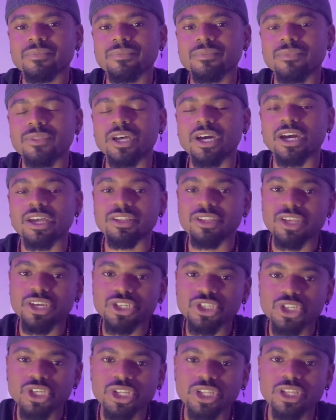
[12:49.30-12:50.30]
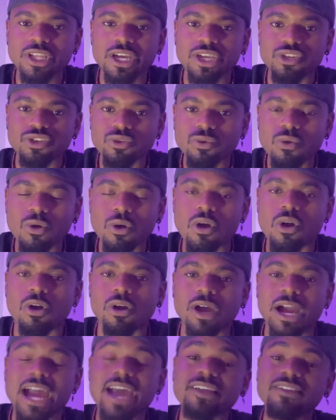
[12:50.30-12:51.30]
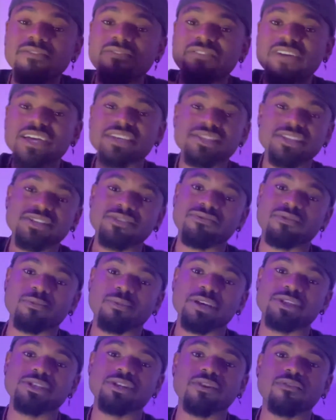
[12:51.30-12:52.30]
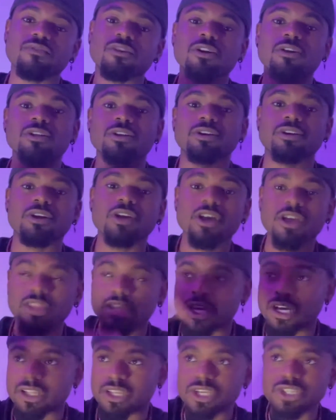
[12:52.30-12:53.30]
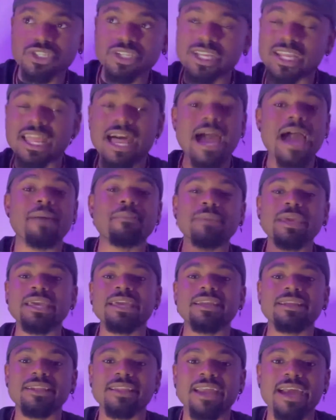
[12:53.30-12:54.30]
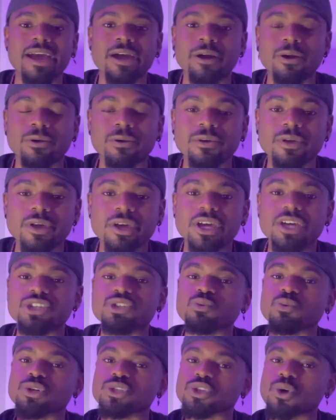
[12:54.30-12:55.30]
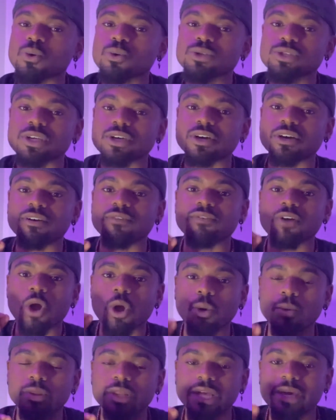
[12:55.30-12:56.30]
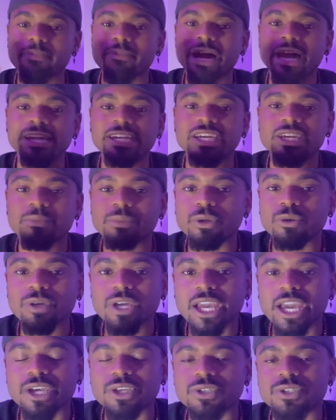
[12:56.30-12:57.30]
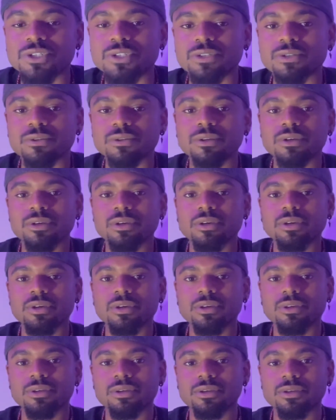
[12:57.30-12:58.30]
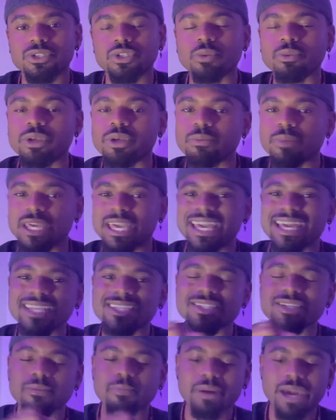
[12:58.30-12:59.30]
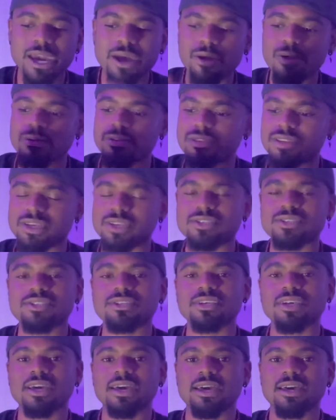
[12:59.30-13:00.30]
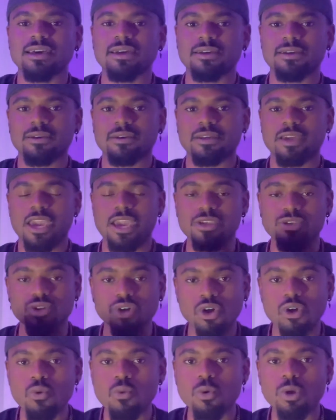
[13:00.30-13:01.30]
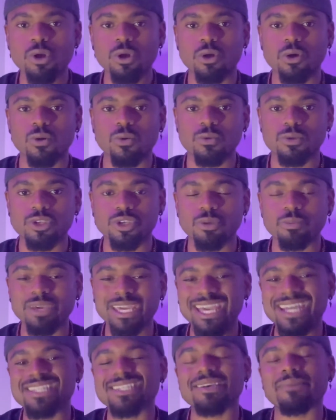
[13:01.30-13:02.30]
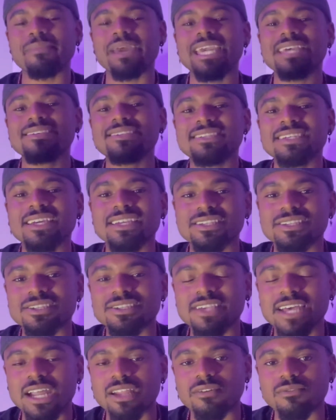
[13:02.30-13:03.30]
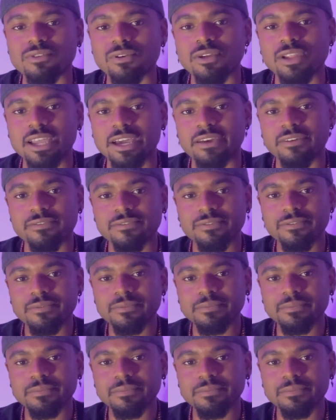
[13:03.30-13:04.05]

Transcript: The condition that you are, I had to face this for myself earlier. The condition that I'm in now is a result of only my communication. So when you begin to pair this in your world, you begin to make sense out of your life.